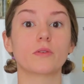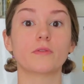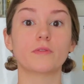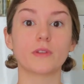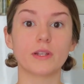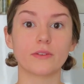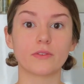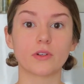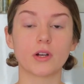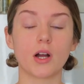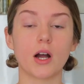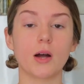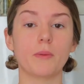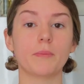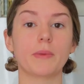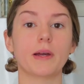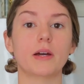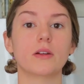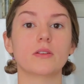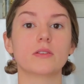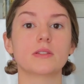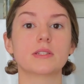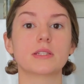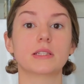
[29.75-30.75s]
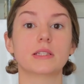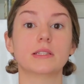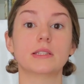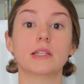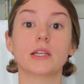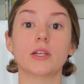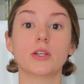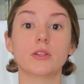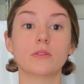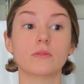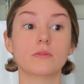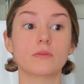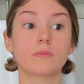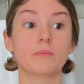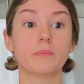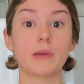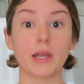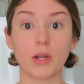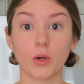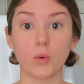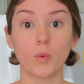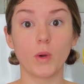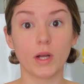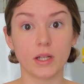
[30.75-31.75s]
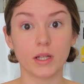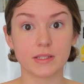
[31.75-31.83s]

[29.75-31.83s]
flavor compounds that they pair well